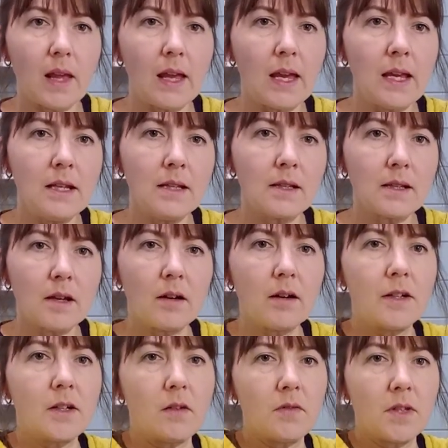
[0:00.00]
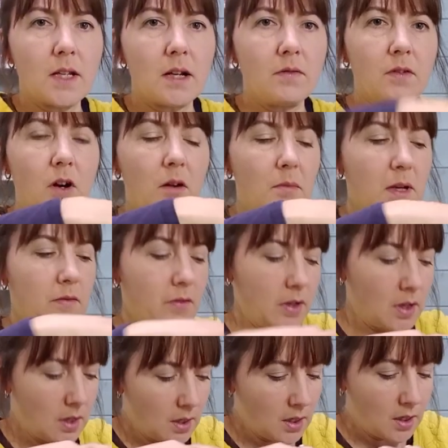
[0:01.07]
Inside, obviously I've got a bit of a
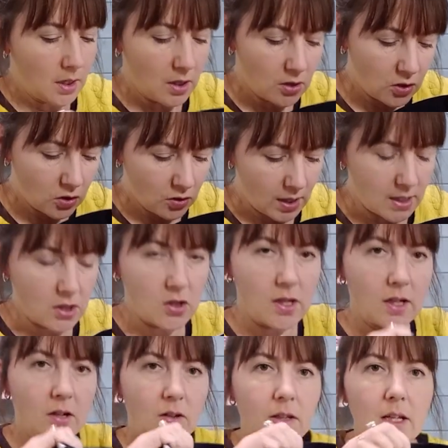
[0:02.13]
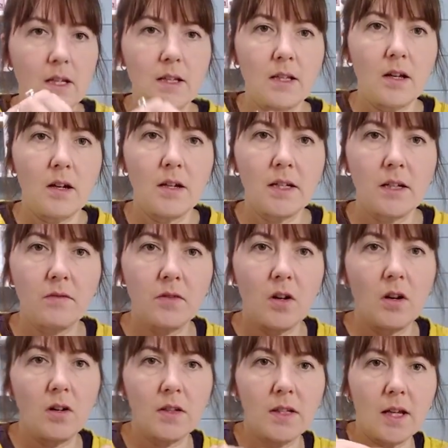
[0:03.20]
strange thing on the inside. I've
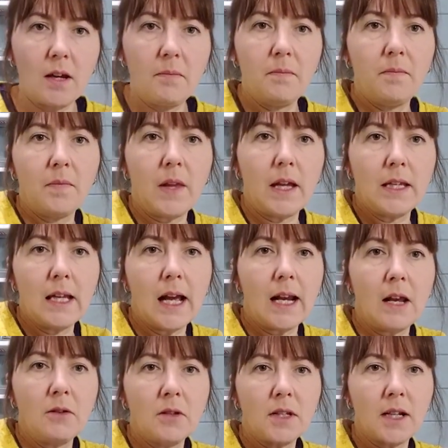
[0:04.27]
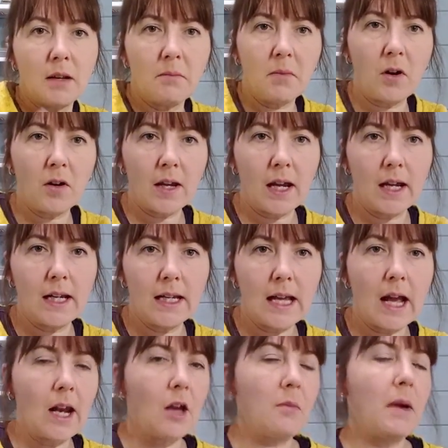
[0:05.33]
got a yellow slip pocket and a
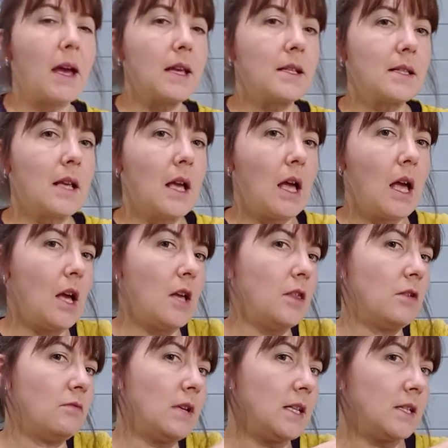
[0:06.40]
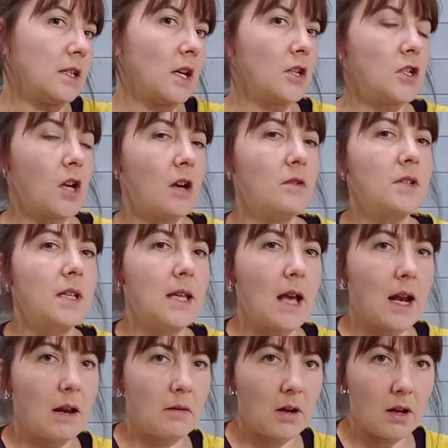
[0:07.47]
yellow base. The reason I chose a
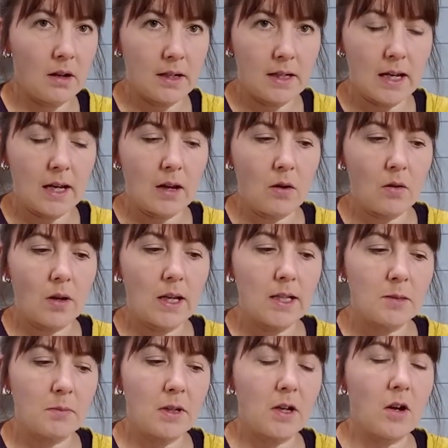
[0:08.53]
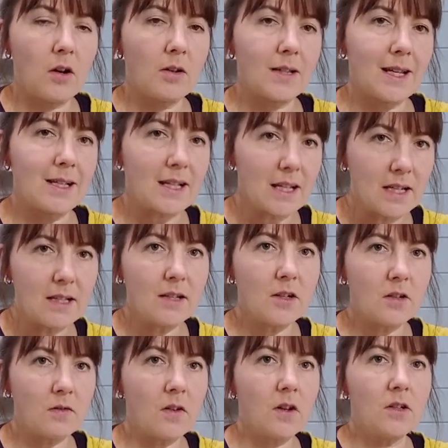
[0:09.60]
yellow lining is because it's easy to
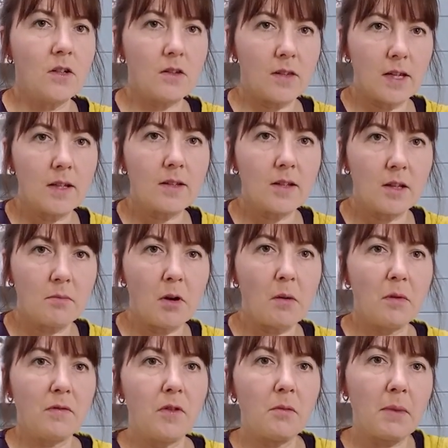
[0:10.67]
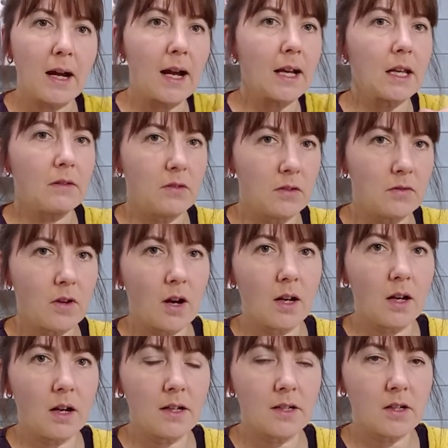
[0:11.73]
find your things in the bottom of your bag if you've got a
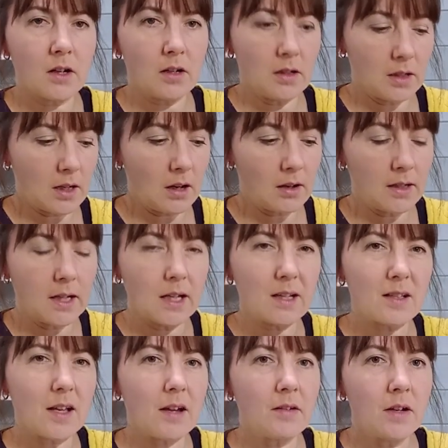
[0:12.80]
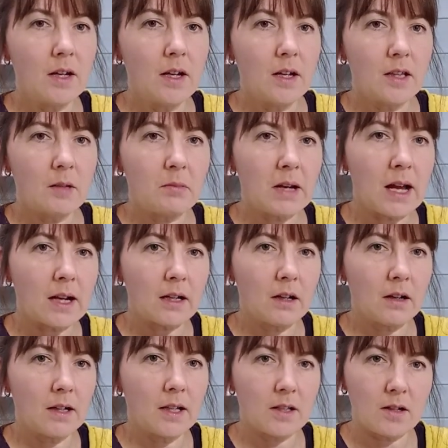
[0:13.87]
lighter coloured lining. So the black
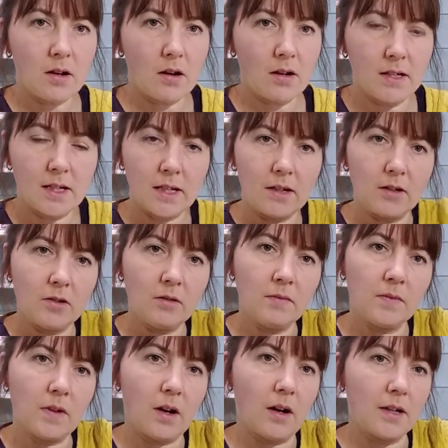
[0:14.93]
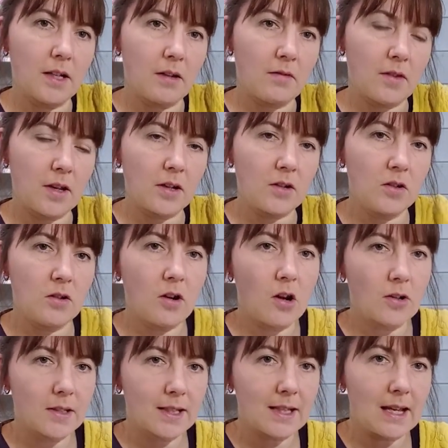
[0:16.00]
lining is not ideal, I don't think, because you
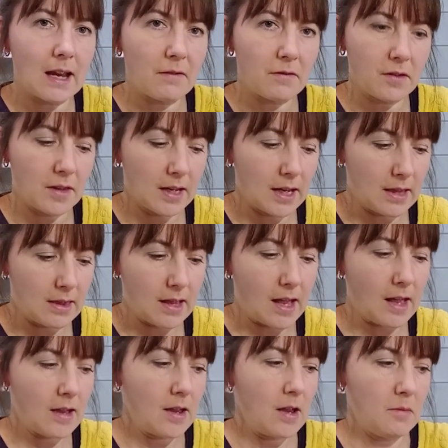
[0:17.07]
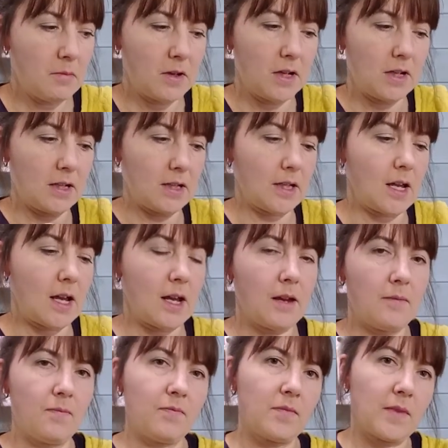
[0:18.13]
can't see everything in there, but it
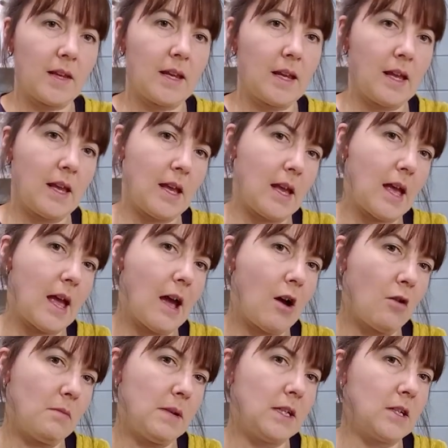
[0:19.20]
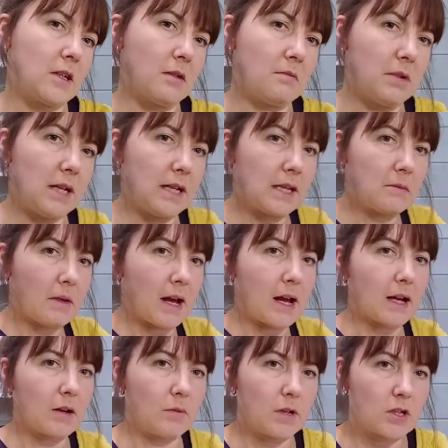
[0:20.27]
helped me to complete the
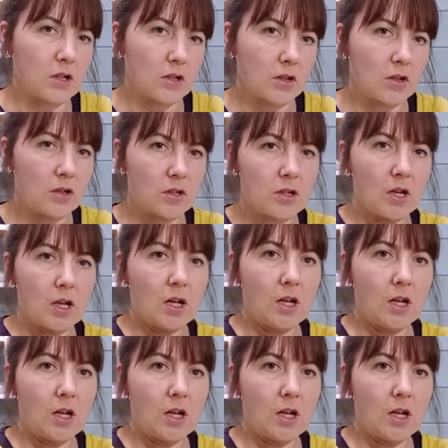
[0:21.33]
bag, which is good.